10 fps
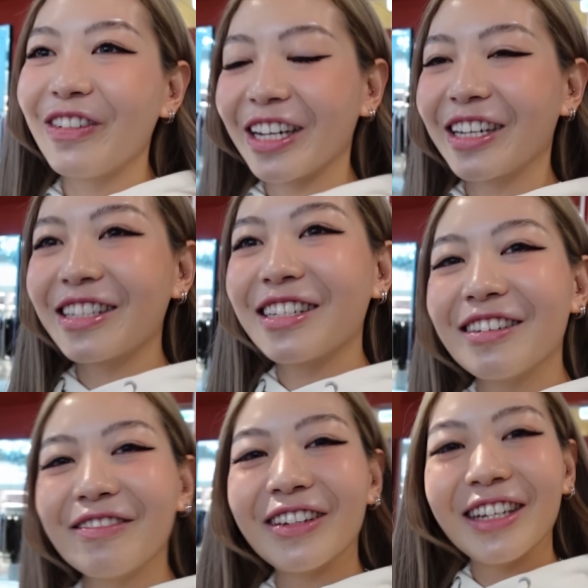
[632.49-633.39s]
back into
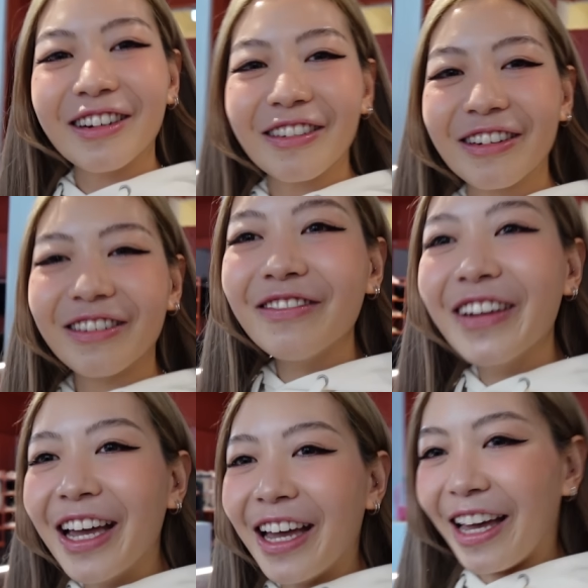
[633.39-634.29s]
the fitting room.
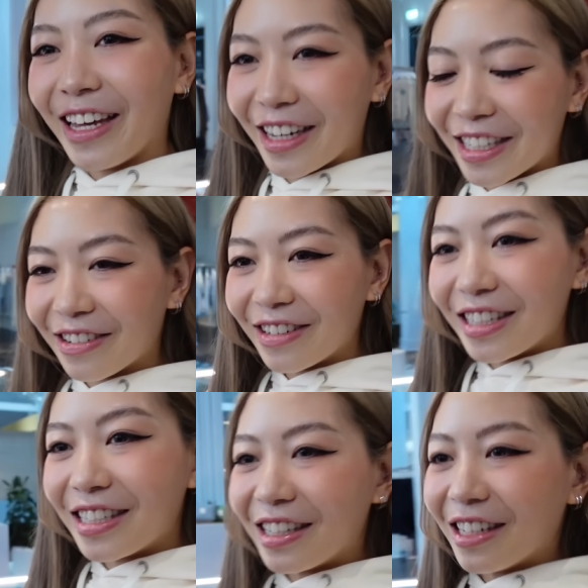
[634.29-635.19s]
And I saw
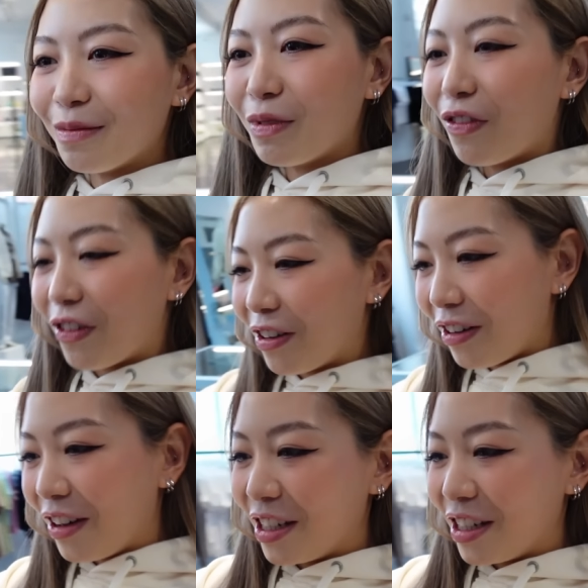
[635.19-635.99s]
this knit before.